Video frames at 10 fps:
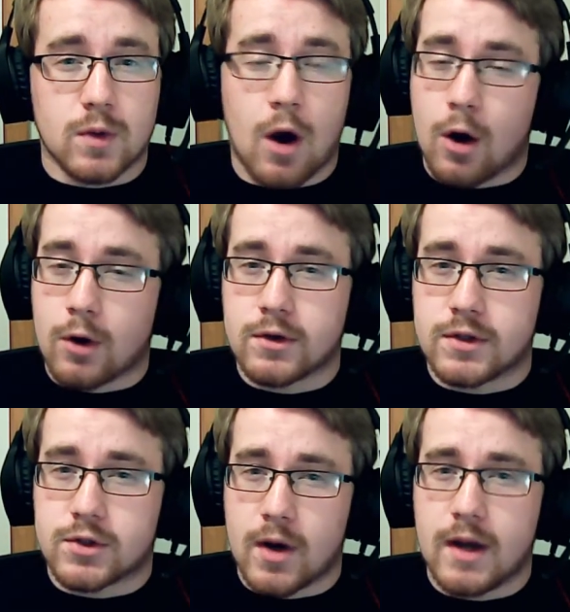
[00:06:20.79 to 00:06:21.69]
harder to
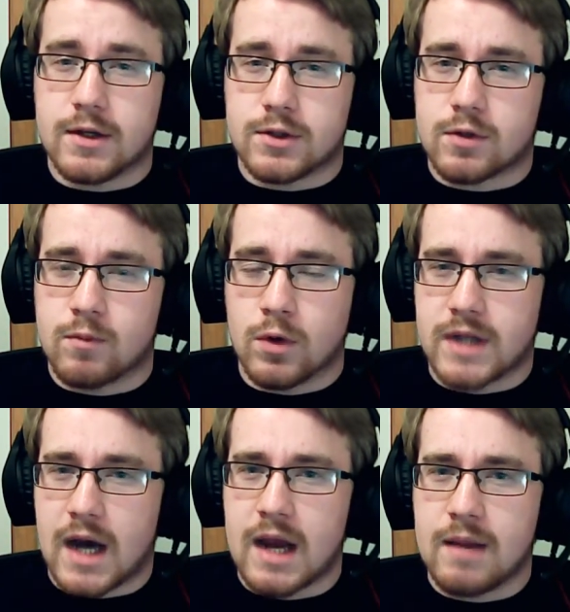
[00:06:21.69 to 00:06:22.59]
train. It took more
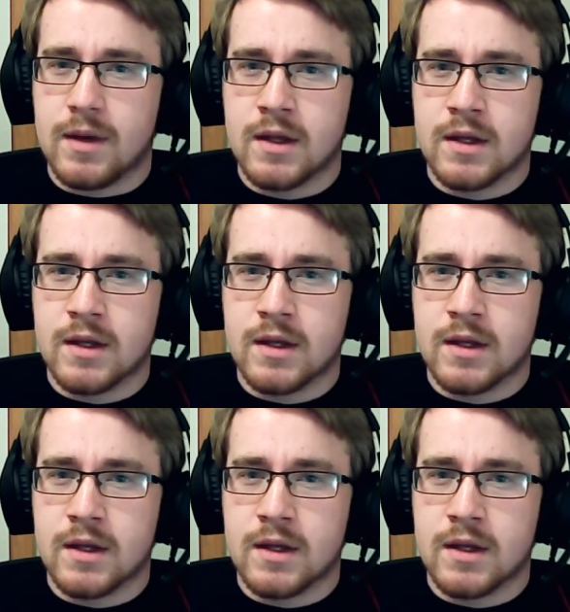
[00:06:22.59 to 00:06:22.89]
time.